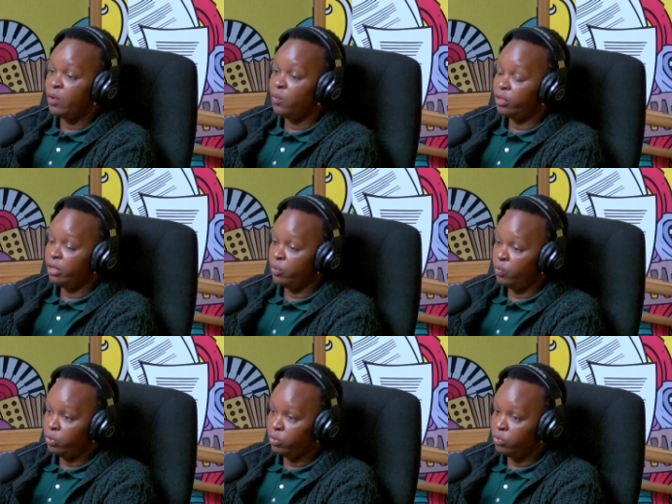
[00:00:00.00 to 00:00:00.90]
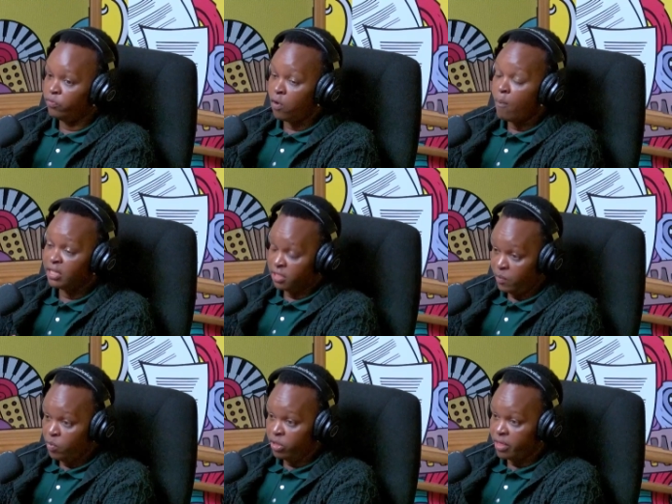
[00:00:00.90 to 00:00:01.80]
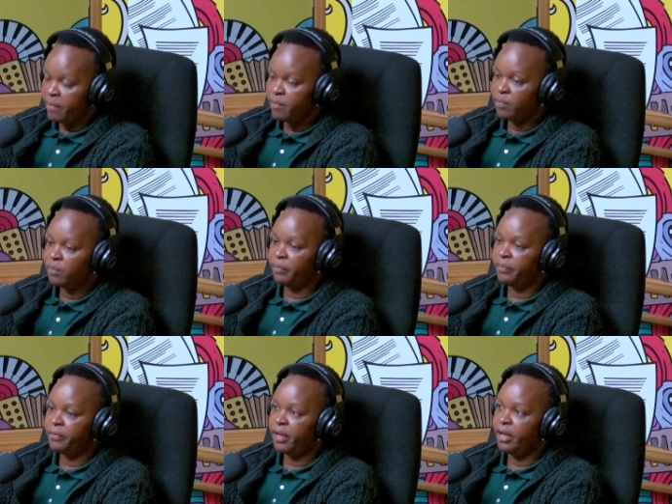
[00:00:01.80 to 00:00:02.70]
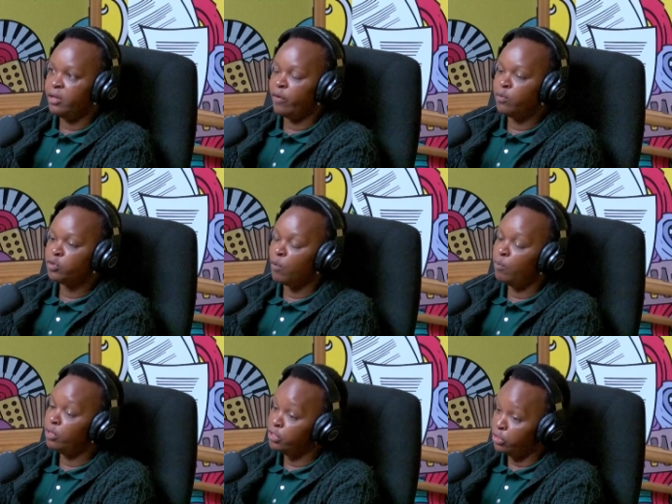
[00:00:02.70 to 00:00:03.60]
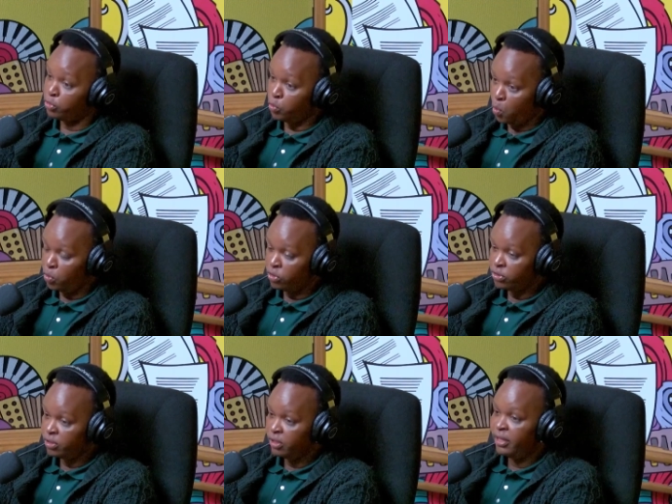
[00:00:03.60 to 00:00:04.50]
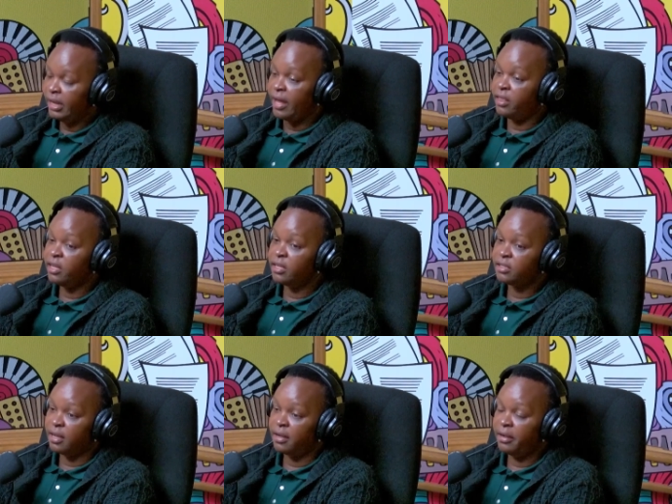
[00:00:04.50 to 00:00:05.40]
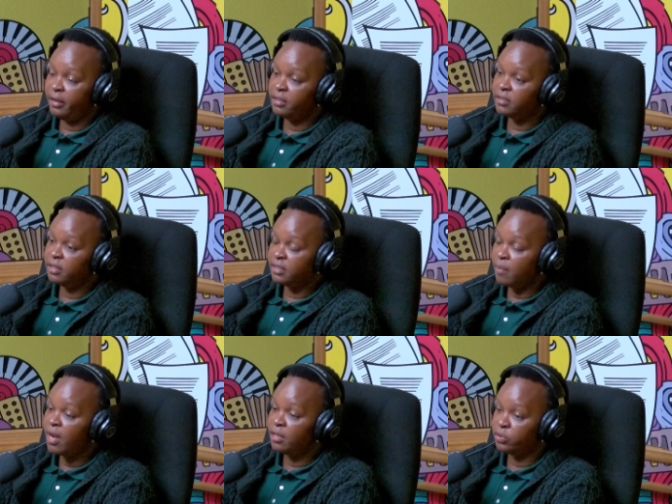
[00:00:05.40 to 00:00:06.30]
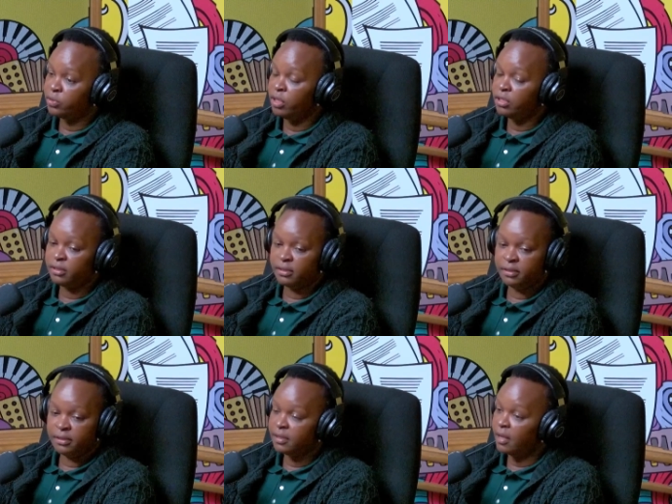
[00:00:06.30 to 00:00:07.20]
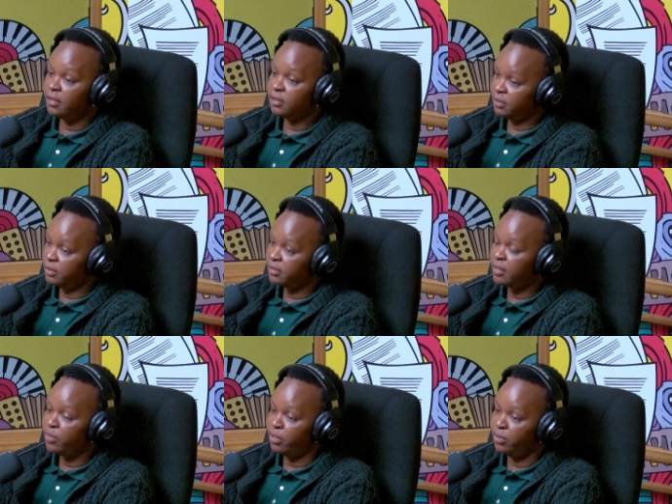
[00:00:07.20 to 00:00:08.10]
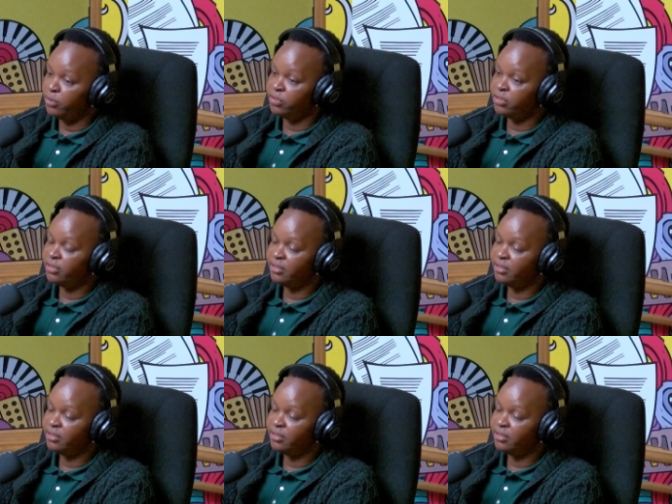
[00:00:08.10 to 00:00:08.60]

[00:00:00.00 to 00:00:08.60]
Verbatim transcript: they they you form a team with them mm-hmm. and you're able to complete these goals mm-hmm. i think it's a it's it's a milestone it's it's something good